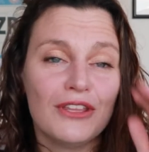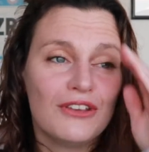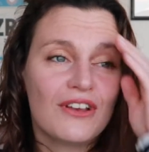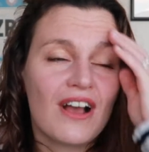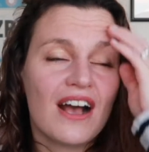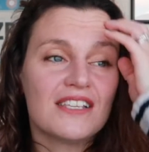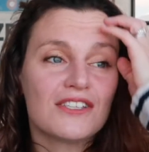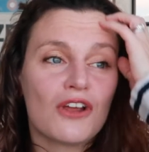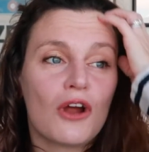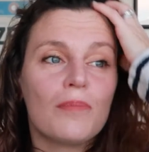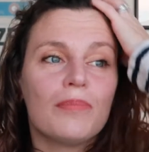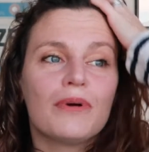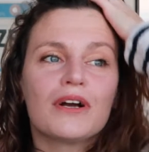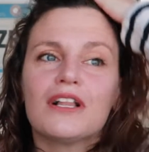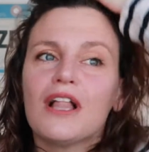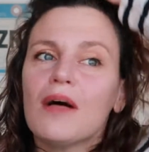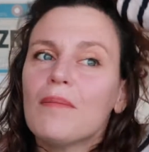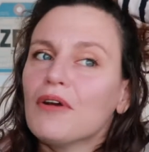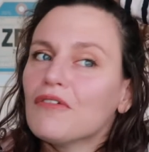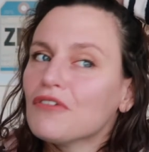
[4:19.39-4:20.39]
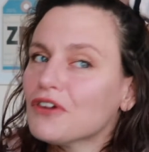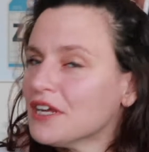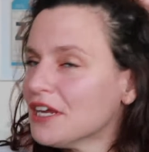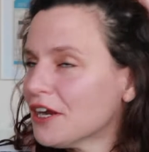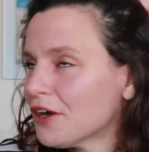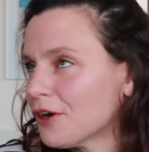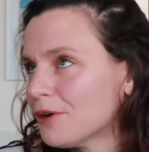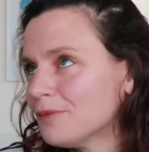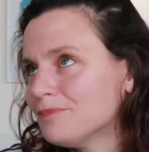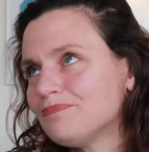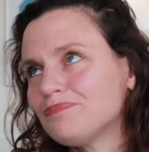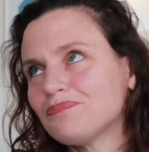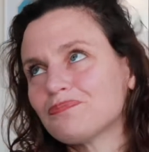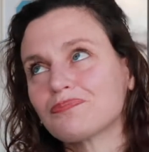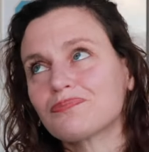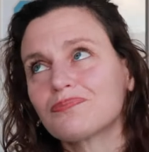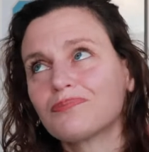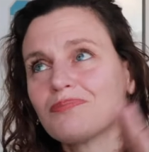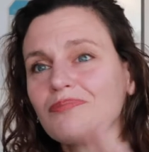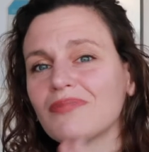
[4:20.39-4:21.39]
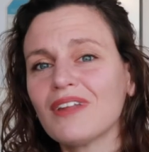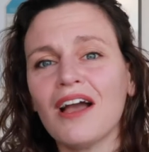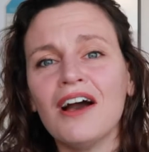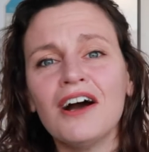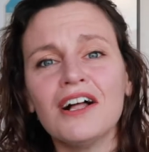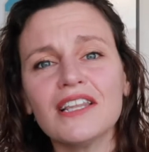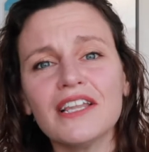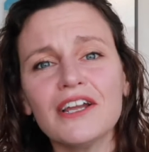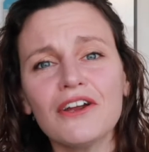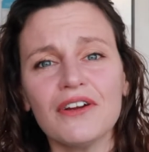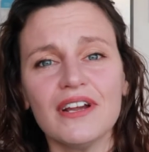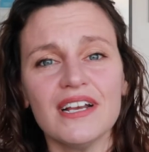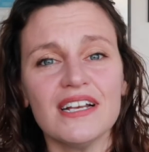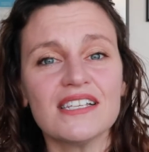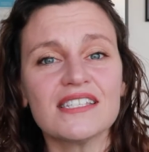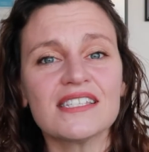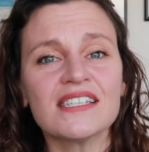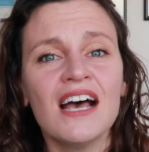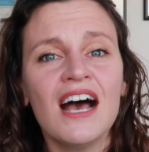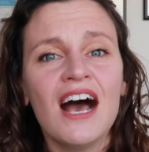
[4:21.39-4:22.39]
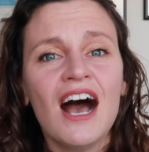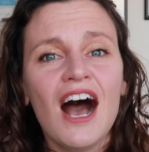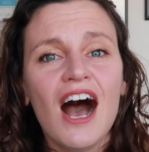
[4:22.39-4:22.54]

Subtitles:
You guys, our book club over here, hilarious.